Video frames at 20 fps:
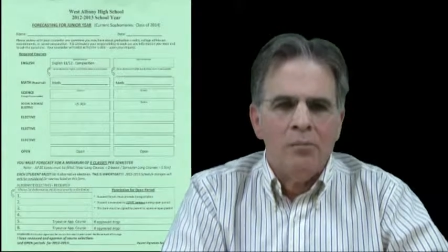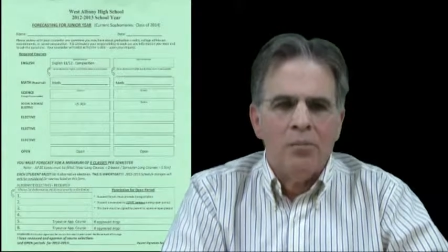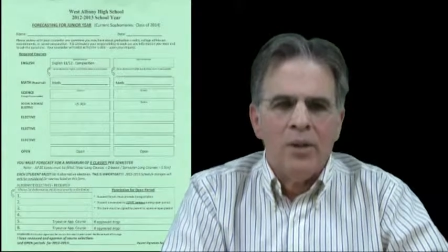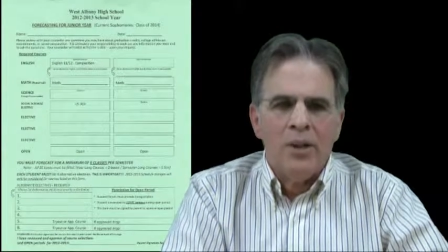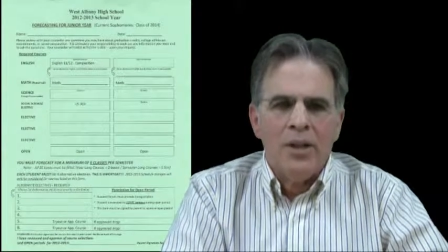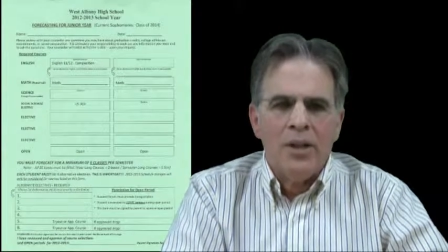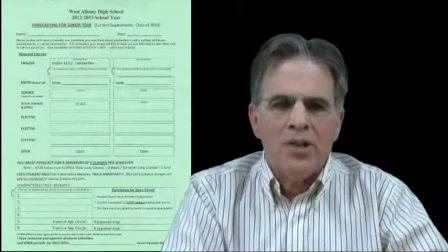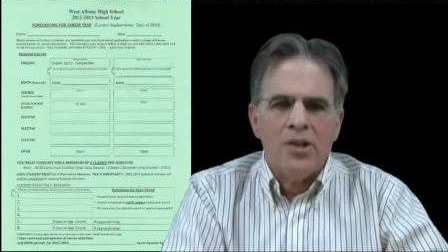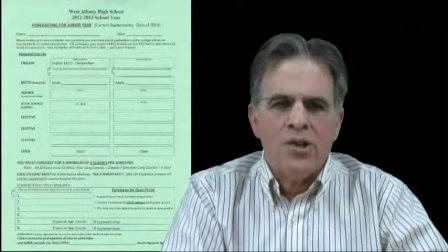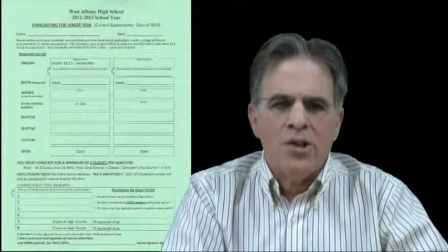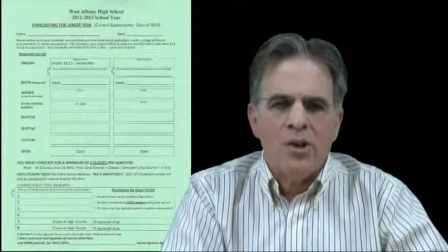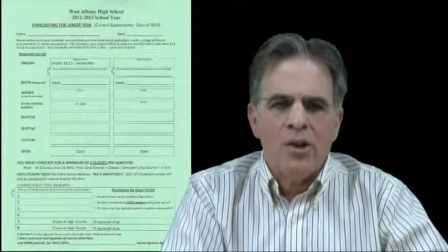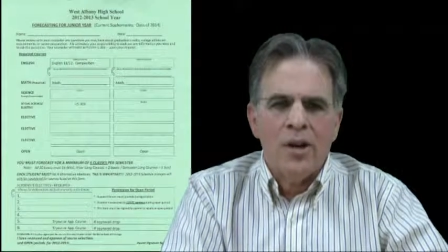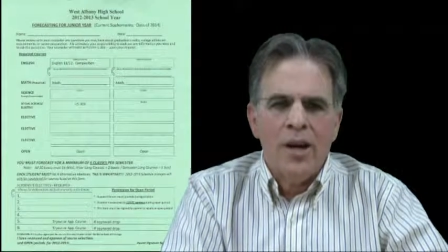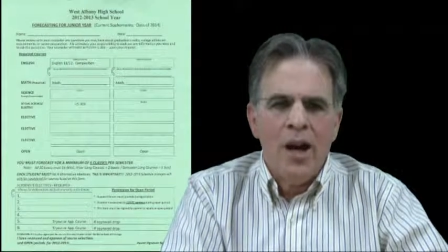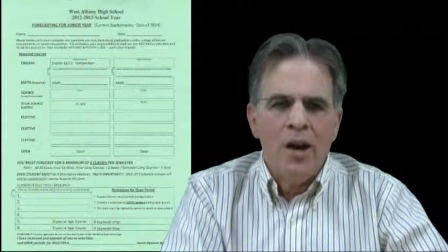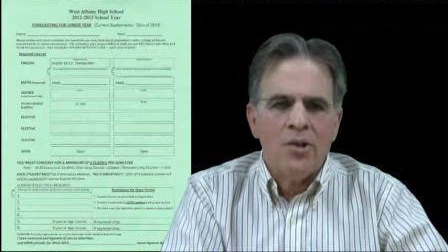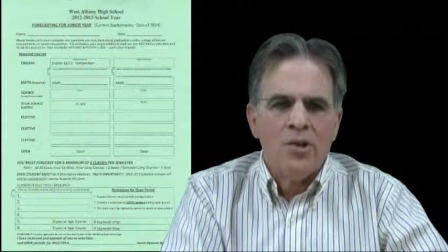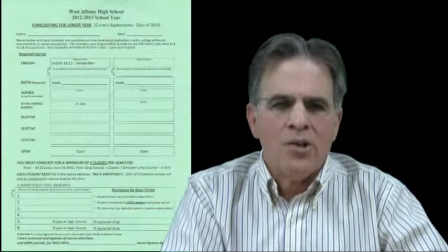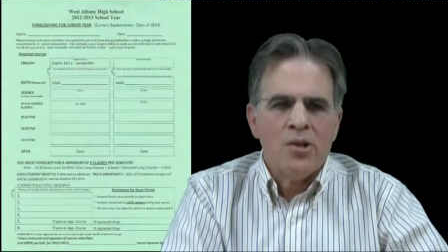Please see your
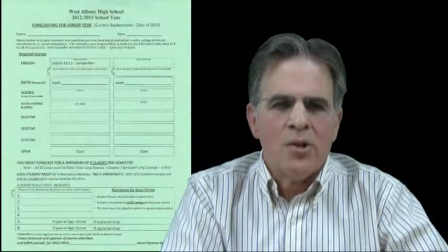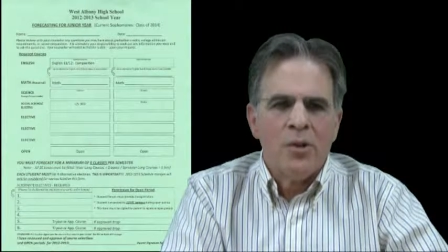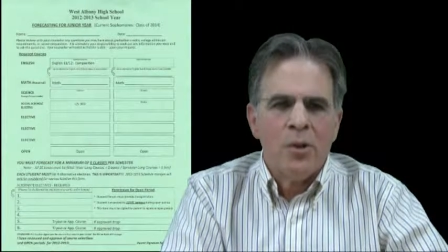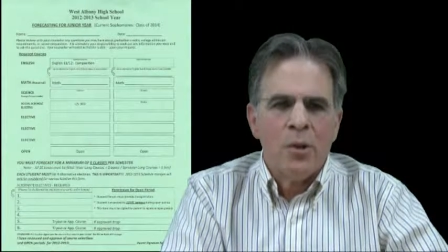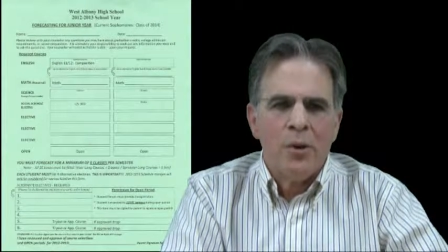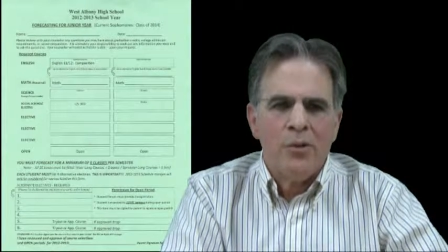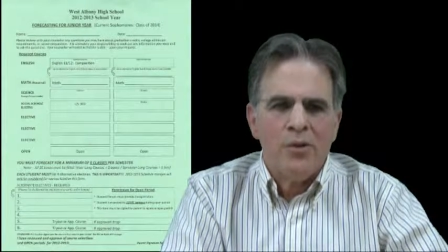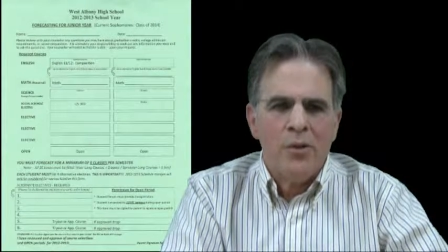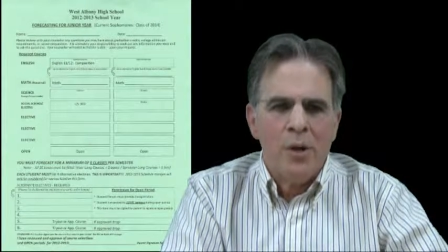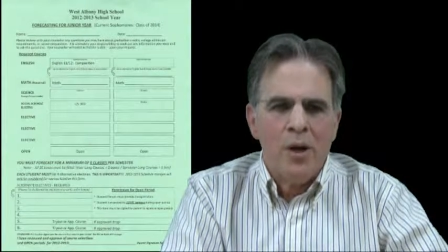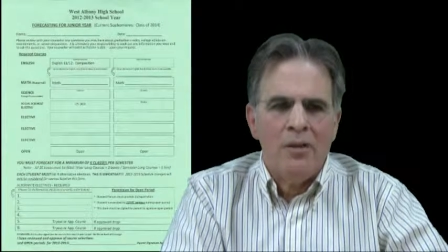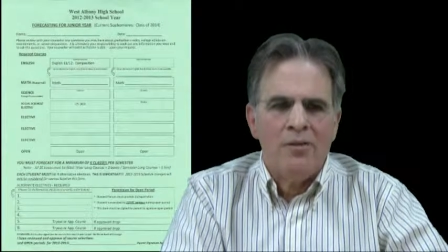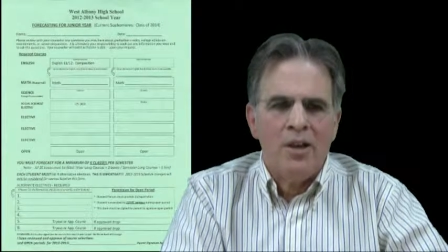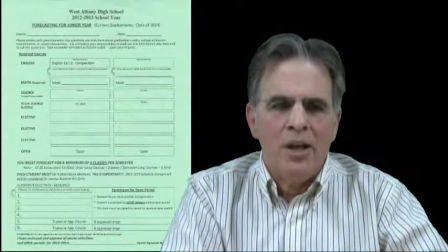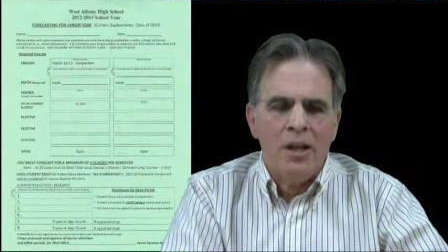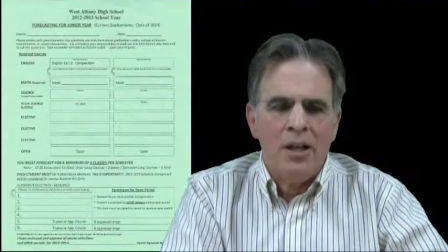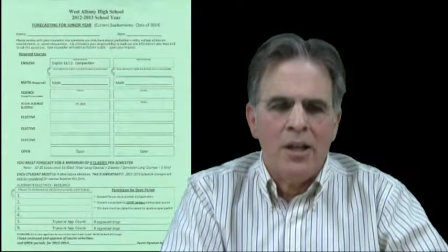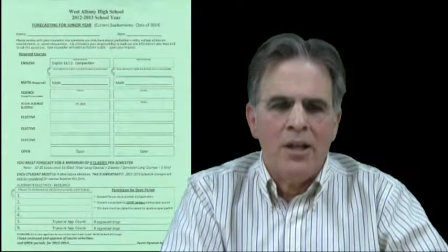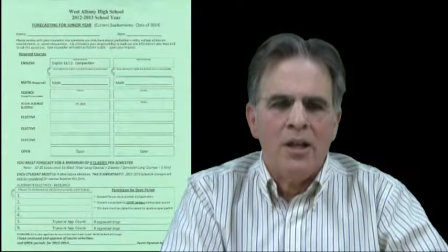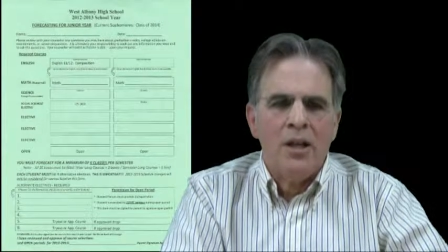counselor if you have
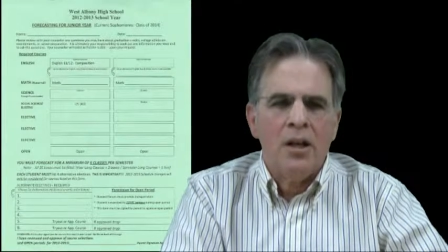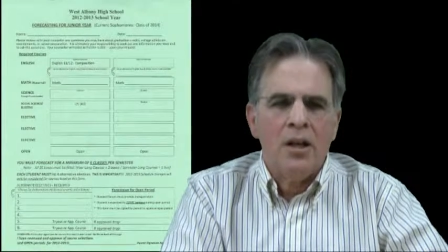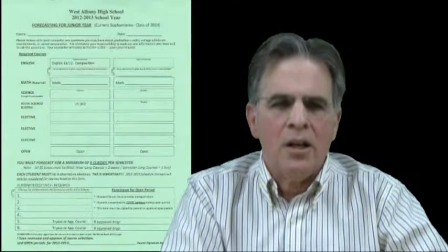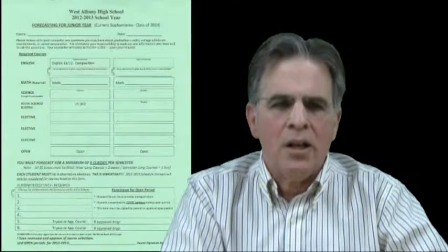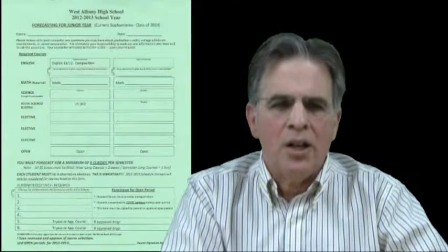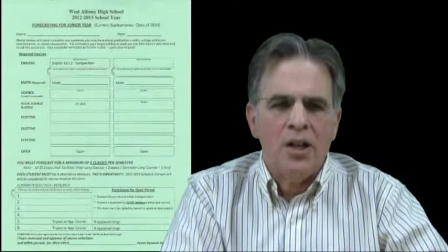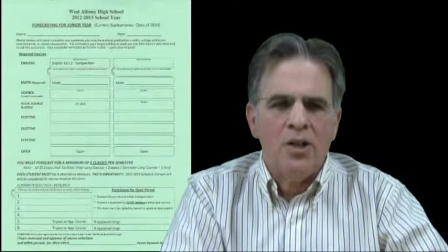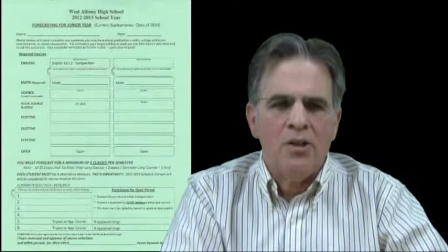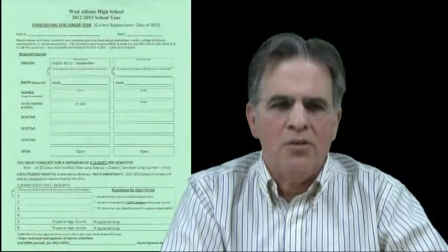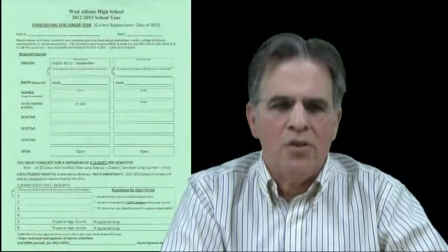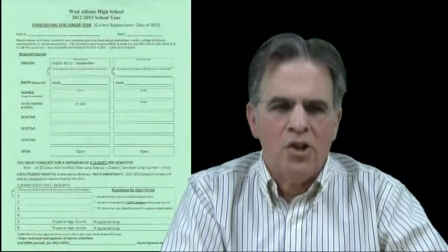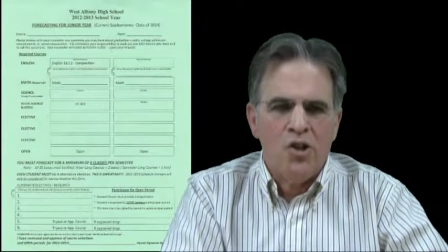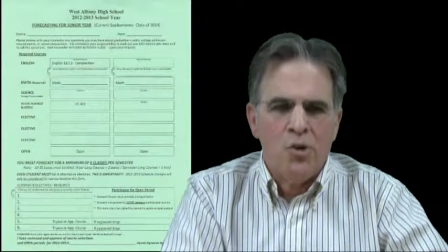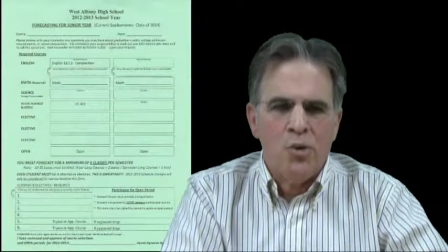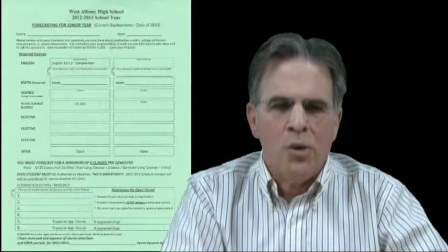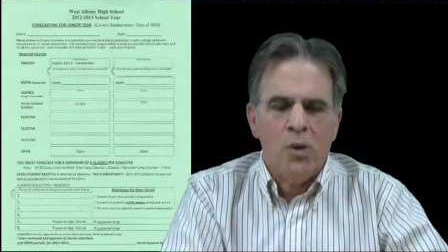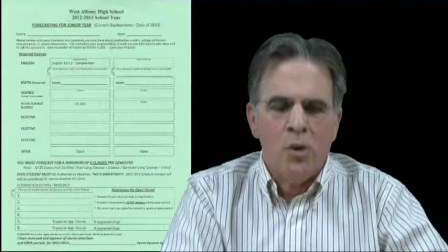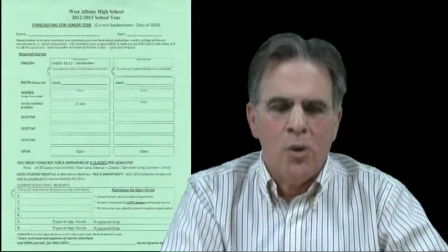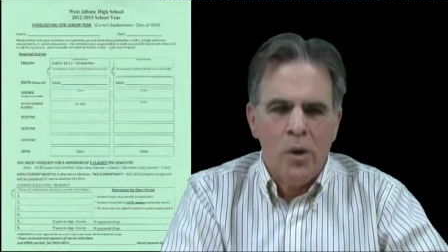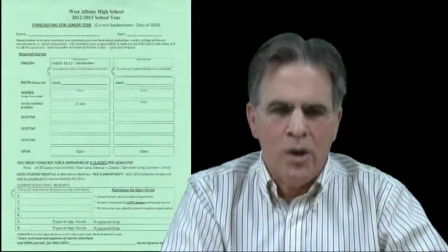any
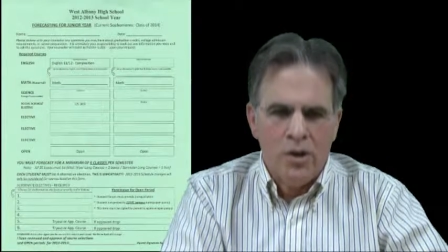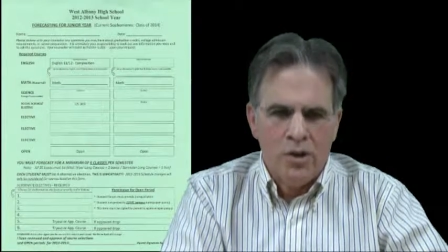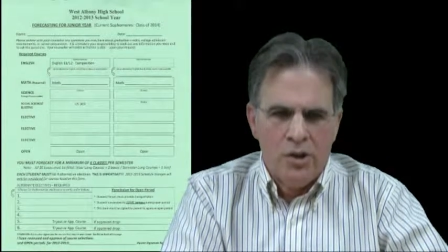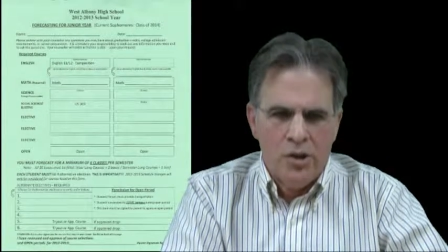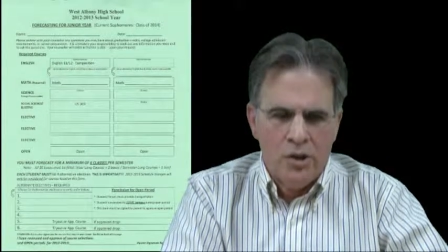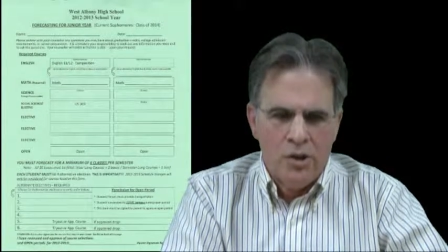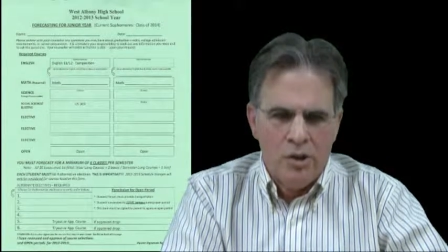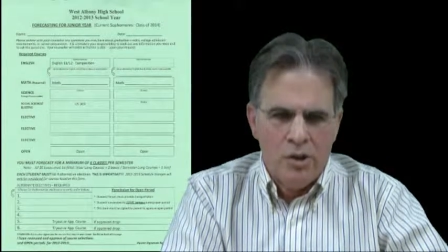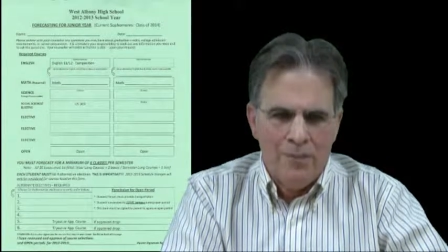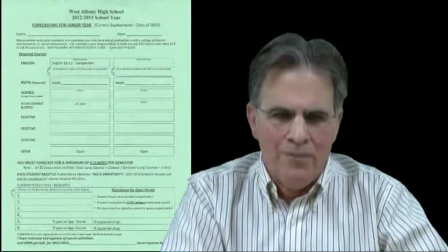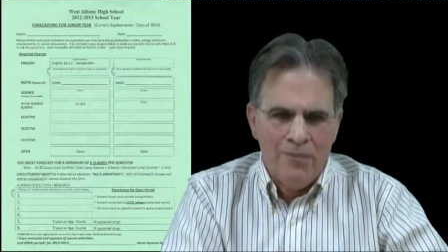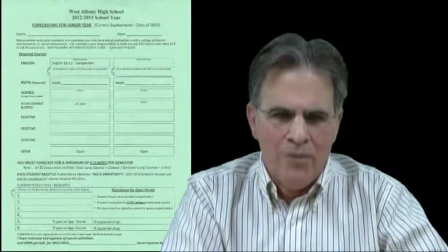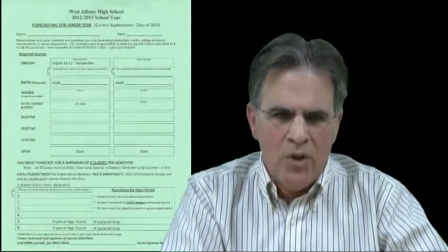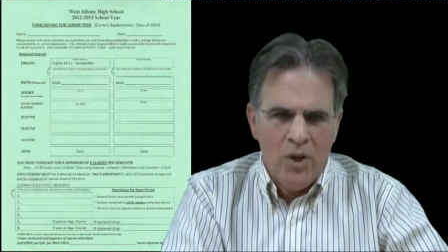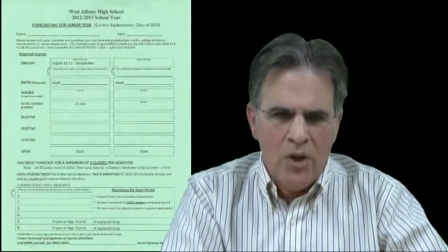individual questions.